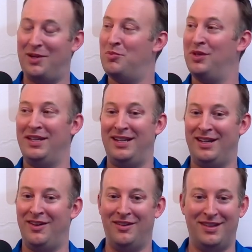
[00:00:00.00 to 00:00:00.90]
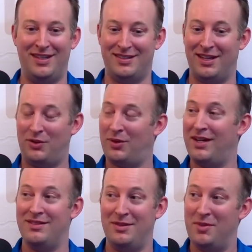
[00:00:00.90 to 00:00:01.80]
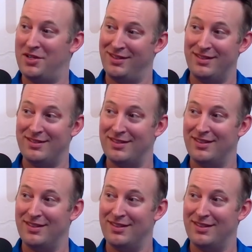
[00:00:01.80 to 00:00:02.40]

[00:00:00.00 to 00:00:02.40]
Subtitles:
completing all these like crazy missions,